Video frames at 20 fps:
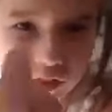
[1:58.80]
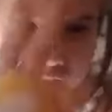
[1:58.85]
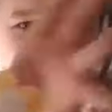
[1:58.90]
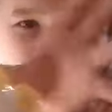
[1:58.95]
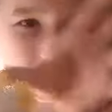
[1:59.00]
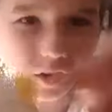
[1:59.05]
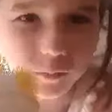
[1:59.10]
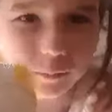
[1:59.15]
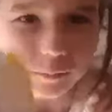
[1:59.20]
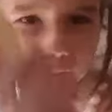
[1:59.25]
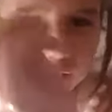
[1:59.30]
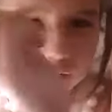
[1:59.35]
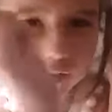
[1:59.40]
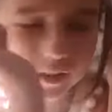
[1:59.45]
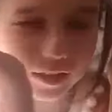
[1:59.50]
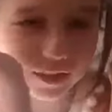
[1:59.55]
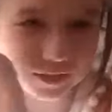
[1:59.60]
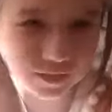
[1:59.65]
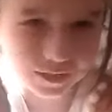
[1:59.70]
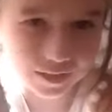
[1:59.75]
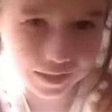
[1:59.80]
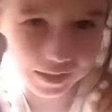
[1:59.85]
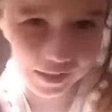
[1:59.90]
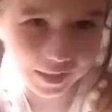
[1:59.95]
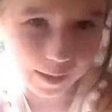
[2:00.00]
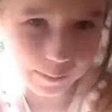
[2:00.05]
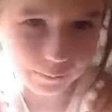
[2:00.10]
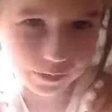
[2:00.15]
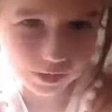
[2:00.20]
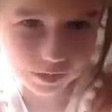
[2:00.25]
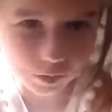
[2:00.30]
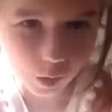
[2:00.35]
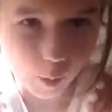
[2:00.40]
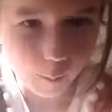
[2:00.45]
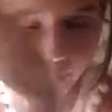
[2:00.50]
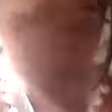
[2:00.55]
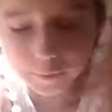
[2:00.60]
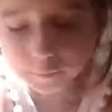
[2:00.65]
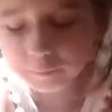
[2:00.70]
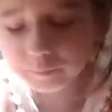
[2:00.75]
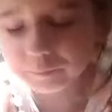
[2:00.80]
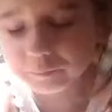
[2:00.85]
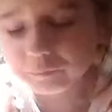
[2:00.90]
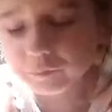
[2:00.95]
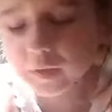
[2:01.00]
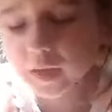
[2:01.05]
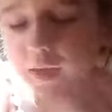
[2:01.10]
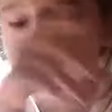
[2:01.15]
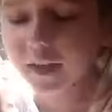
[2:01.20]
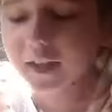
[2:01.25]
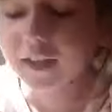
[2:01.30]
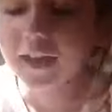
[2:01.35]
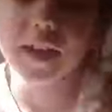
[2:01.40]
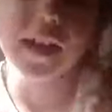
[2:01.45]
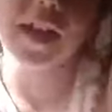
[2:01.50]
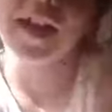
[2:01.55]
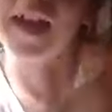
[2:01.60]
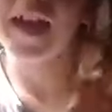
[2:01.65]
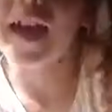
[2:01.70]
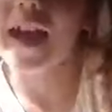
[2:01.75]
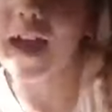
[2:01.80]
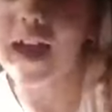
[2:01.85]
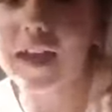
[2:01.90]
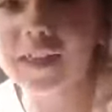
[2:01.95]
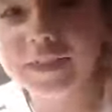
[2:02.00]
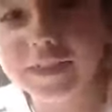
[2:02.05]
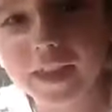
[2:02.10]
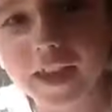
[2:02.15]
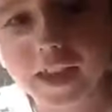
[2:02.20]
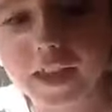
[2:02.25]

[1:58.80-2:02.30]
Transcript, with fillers: on the top. So there's the lemon top. And